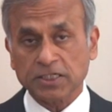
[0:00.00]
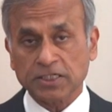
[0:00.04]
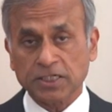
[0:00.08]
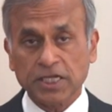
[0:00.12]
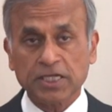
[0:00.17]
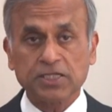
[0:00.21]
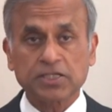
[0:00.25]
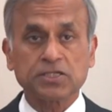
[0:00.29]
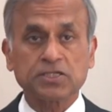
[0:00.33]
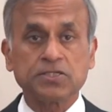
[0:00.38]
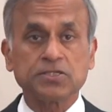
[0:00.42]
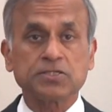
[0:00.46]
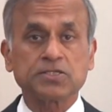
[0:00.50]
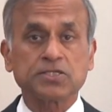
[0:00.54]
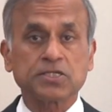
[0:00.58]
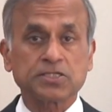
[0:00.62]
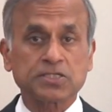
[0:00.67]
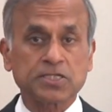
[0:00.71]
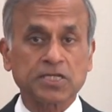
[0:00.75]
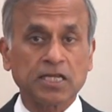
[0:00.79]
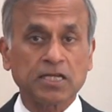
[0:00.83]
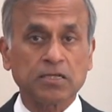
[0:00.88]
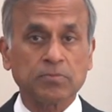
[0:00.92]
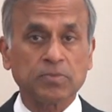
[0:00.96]
Nations
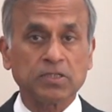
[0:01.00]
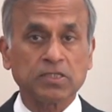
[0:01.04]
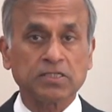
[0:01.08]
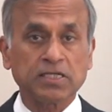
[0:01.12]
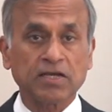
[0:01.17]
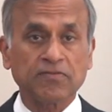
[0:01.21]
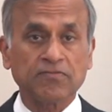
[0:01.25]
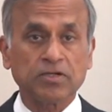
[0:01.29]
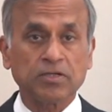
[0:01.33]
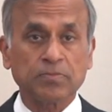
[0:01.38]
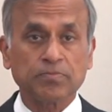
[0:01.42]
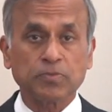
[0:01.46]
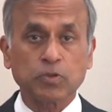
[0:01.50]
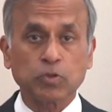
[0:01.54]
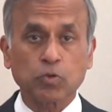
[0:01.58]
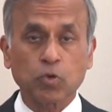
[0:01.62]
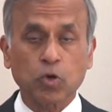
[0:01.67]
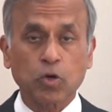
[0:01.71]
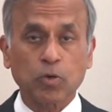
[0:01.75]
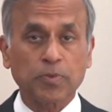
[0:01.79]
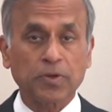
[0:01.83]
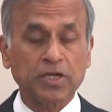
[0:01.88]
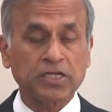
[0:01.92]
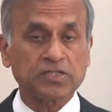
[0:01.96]
Sustainable Development
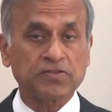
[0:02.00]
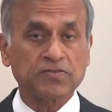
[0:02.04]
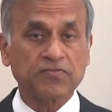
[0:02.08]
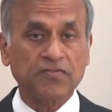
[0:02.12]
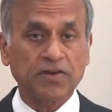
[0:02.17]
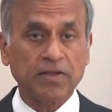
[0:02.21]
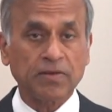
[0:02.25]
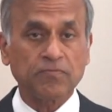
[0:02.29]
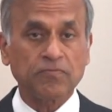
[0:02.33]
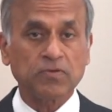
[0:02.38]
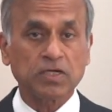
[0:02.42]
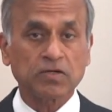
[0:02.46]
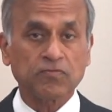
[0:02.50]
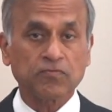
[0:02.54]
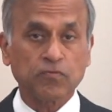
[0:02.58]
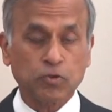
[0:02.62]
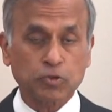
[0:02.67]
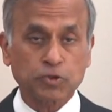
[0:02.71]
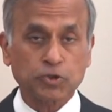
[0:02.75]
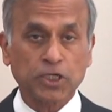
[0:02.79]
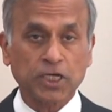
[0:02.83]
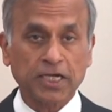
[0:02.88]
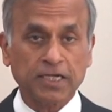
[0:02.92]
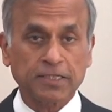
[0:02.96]
Cooperation Framework
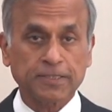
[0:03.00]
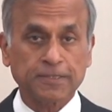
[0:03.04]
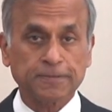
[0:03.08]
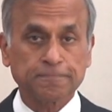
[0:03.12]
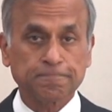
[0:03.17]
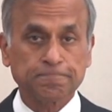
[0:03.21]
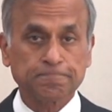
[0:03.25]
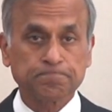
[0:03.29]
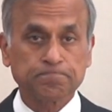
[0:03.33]
for China.